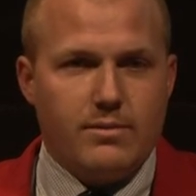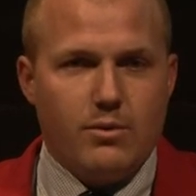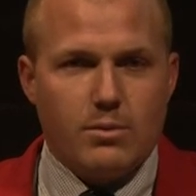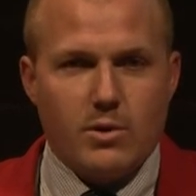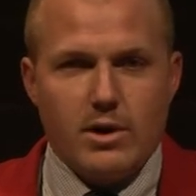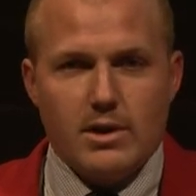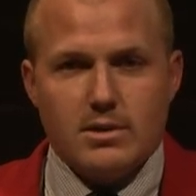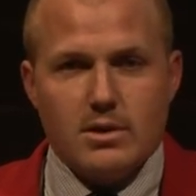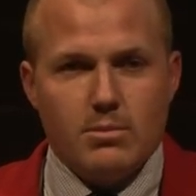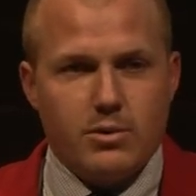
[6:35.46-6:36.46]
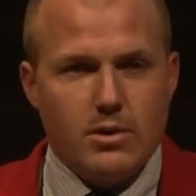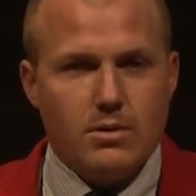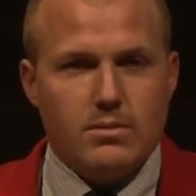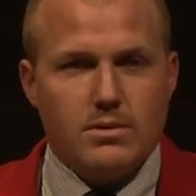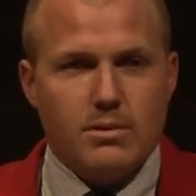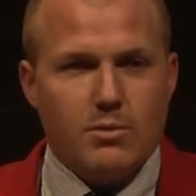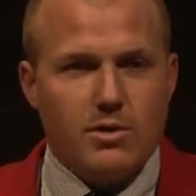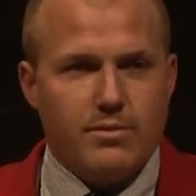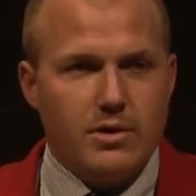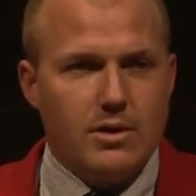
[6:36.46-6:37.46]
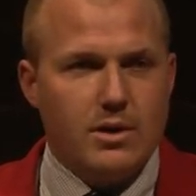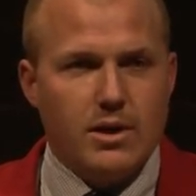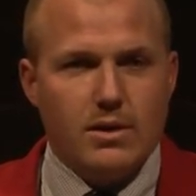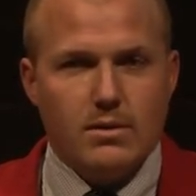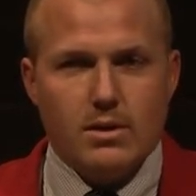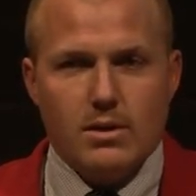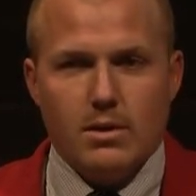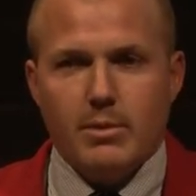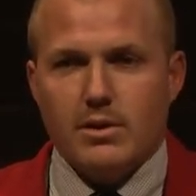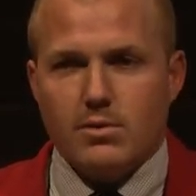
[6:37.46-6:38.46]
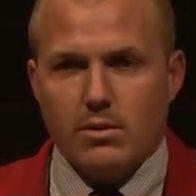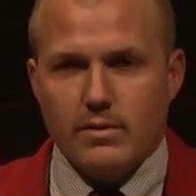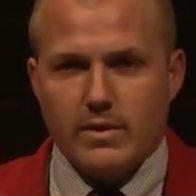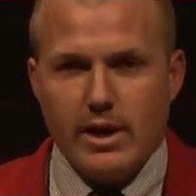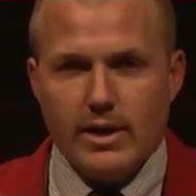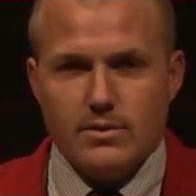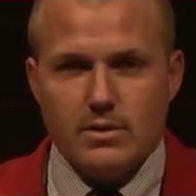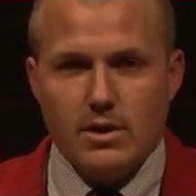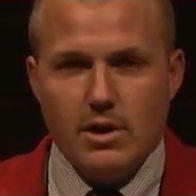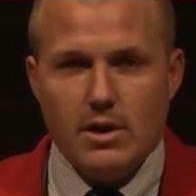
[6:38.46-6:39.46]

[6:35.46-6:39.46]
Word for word: former NASL pro Tim Murphy, and a mentor of Dad's,